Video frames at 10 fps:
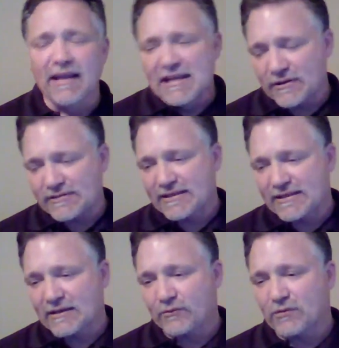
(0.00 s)
So I
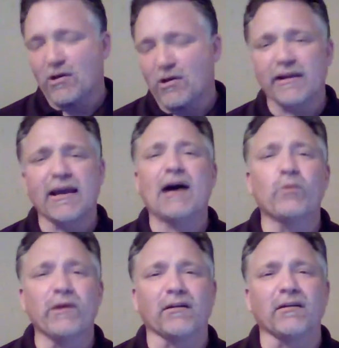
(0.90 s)
said, "Well, Monica, I
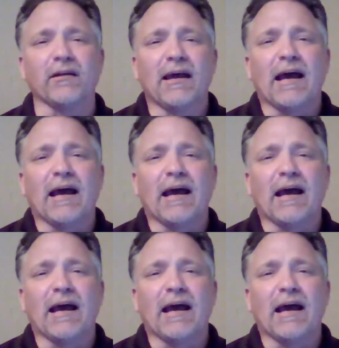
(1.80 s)
will.